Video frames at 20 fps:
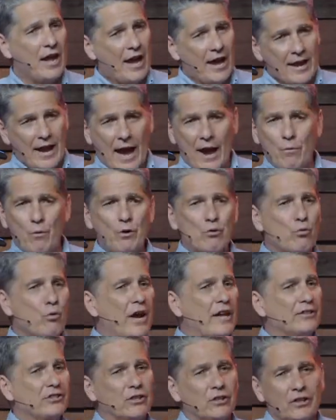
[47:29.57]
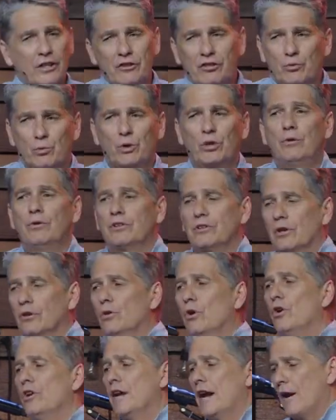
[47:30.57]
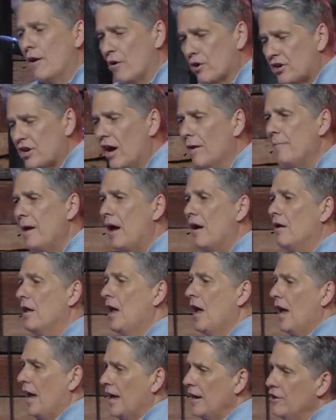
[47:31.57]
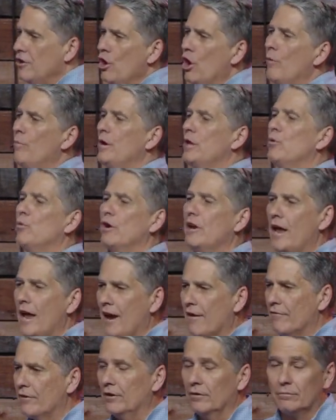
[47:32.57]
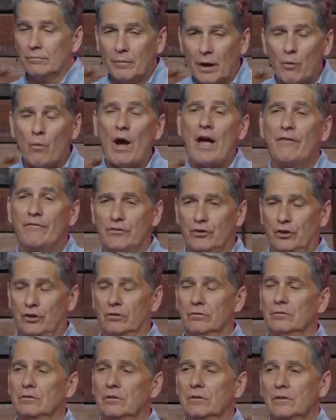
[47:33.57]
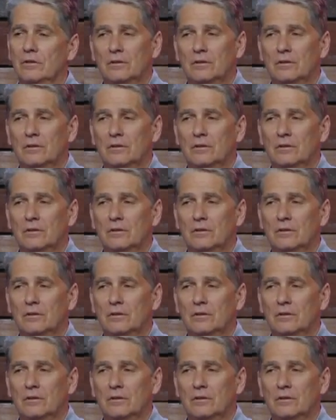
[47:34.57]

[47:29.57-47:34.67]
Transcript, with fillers: And I would wrestle it through with the Lord, and I would come out, and nobody would ever, my wife knew,